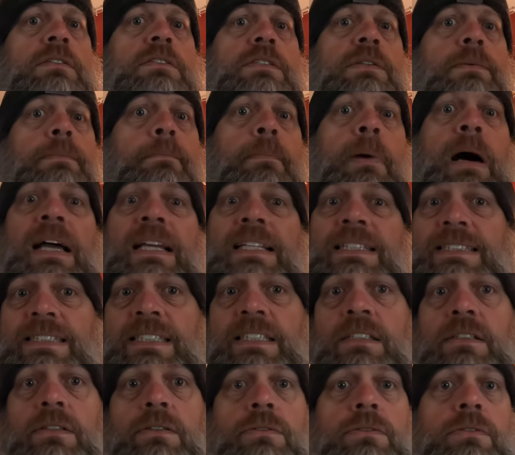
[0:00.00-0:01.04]
to
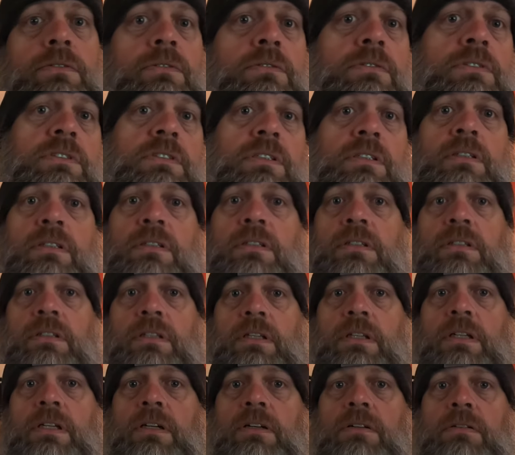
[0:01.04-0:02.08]
bicycles,
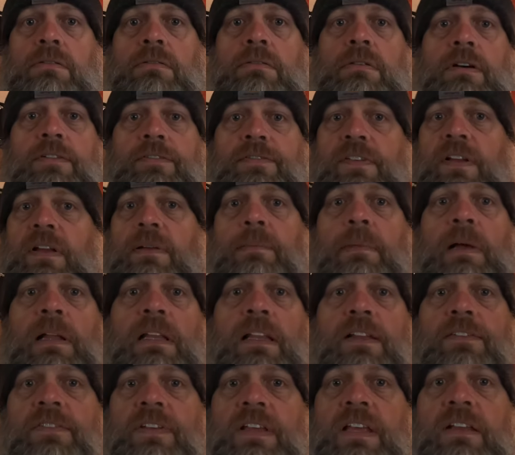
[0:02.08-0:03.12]
you know, found my
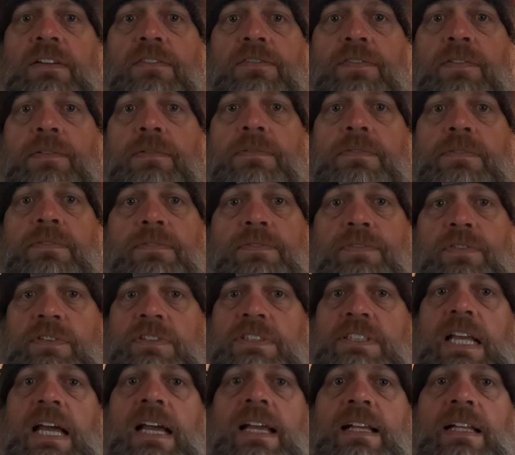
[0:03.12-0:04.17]
love again for
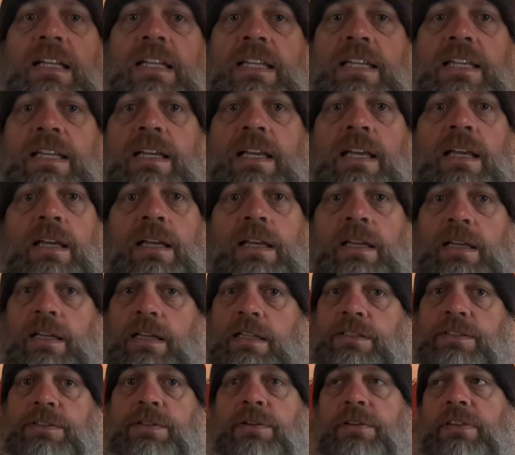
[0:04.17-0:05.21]
cycling
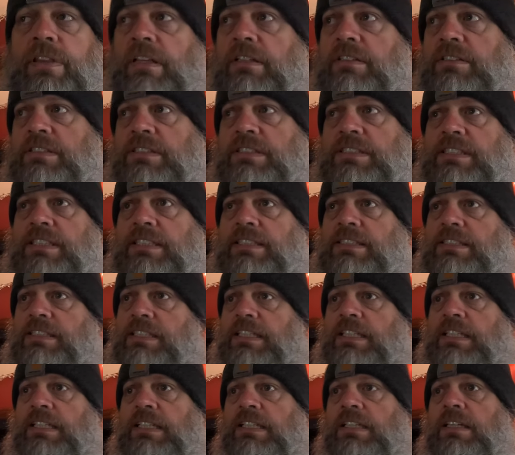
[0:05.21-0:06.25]
in
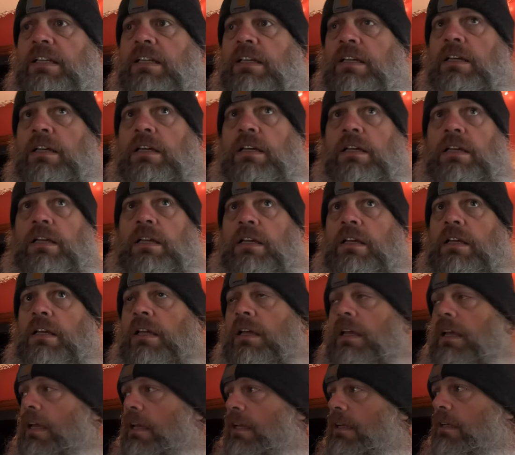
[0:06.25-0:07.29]
2016.
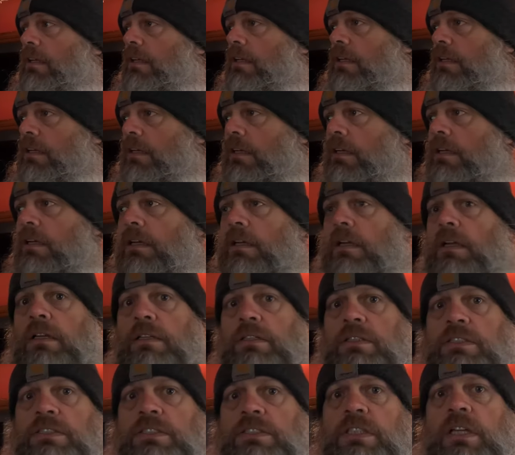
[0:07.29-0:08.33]
And
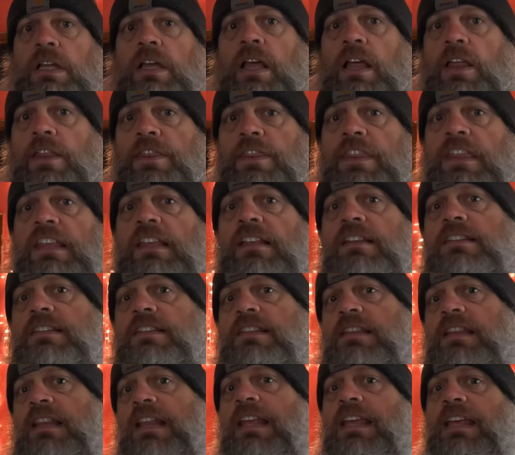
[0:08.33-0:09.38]
just
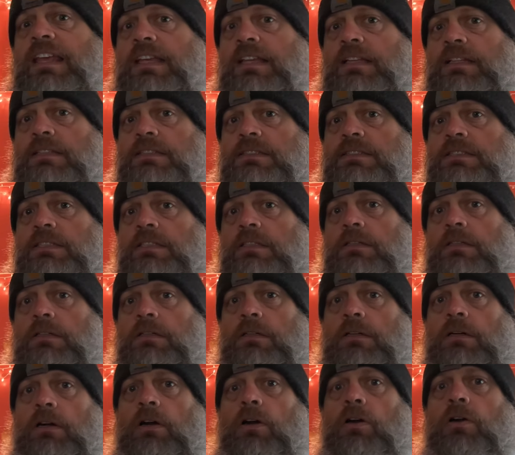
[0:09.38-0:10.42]
these things
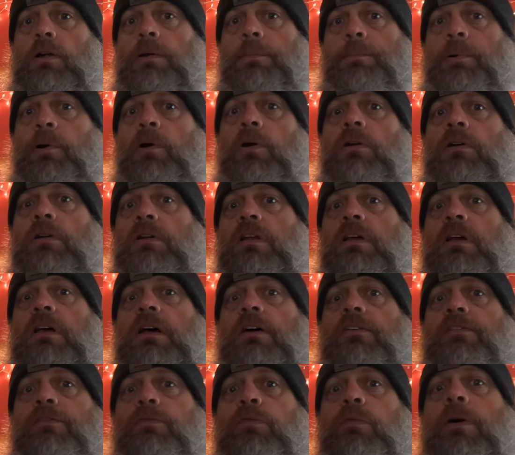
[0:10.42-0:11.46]
are a part
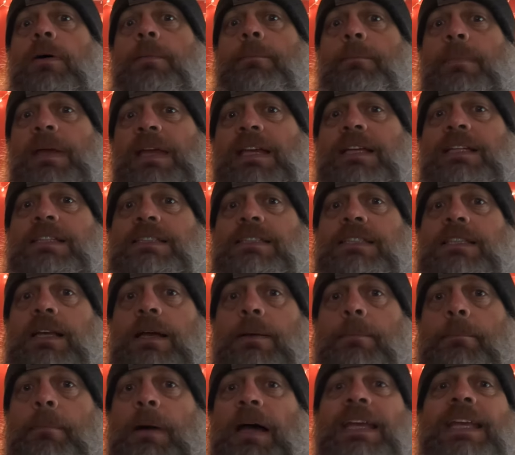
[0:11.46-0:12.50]
of what makes
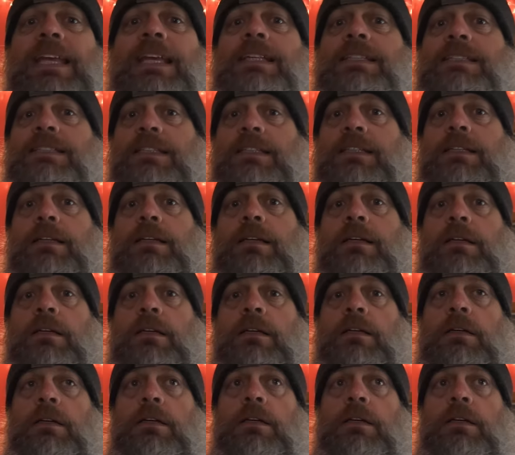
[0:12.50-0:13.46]
Mikeyson